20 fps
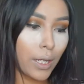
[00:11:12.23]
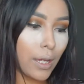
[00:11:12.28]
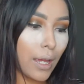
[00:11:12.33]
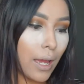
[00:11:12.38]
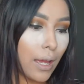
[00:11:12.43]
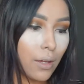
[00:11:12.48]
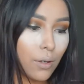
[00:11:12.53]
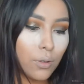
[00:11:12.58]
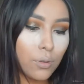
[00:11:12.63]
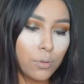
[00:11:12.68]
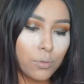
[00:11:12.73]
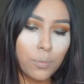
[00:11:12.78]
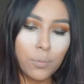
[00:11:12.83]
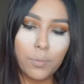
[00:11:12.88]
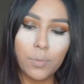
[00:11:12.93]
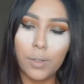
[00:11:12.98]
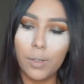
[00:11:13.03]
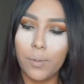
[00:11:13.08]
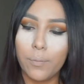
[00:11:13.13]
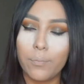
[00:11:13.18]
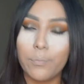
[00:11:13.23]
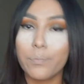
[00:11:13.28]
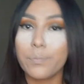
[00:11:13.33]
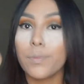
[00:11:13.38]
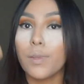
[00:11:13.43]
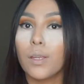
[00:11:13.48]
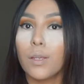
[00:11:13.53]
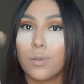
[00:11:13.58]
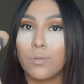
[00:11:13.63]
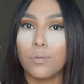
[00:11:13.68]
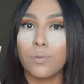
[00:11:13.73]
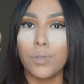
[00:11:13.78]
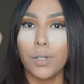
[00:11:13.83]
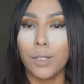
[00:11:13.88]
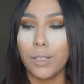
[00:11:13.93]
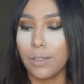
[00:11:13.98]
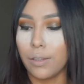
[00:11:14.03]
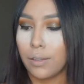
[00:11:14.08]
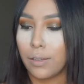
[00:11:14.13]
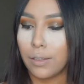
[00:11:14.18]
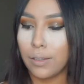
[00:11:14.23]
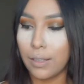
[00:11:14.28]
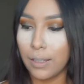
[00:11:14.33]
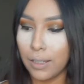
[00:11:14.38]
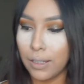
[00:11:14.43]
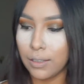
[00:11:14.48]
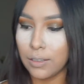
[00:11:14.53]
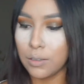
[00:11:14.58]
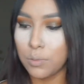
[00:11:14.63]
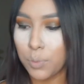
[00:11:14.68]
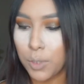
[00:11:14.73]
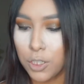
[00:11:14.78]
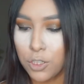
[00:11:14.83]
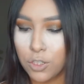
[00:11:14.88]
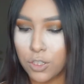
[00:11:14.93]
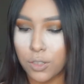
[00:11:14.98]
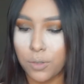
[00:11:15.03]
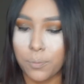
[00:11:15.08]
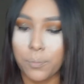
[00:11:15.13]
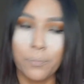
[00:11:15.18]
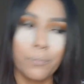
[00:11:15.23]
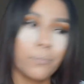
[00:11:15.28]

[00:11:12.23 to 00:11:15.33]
out. I'm liking this brush too.